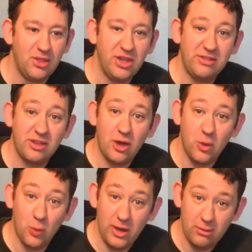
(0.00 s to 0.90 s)
Things are
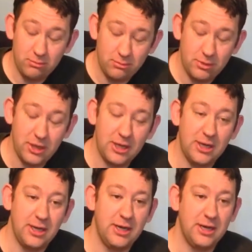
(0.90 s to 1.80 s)
going well.
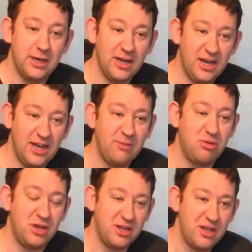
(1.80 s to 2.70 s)
I've
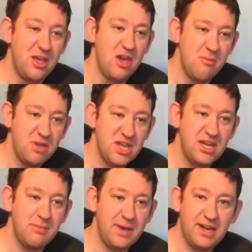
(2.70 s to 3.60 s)
been
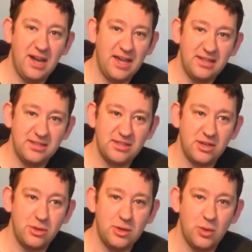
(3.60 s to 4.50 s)
getting to bed late,
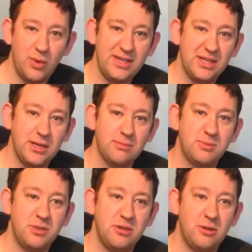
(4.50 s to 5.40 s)
so waking up's
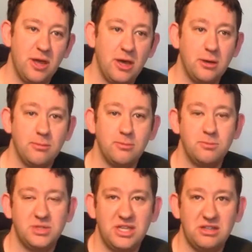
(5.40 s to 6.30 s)
been
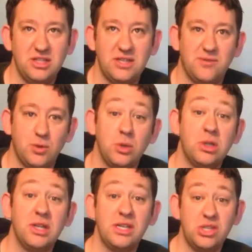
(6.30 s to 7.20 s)
particularly difficult
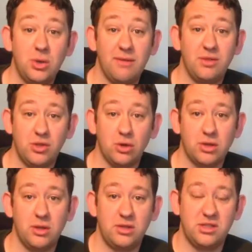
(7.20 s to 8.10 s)
unless you have a
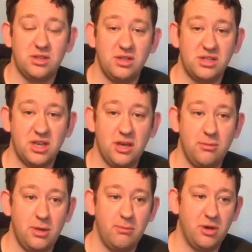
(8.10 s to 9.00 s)
dog that decides to
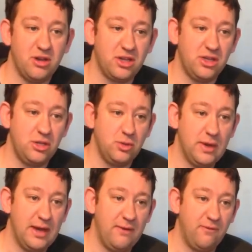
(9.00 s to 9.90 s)
come and bark at you
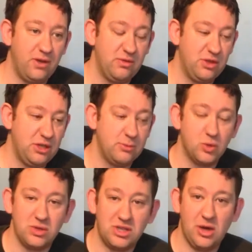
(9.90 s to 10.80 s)
at 5:30 in the
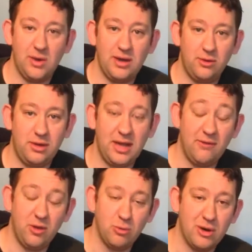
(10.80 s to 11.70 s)
morning to go out and
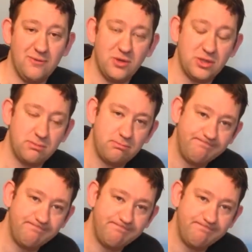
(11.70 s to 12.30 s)
have her breakfast.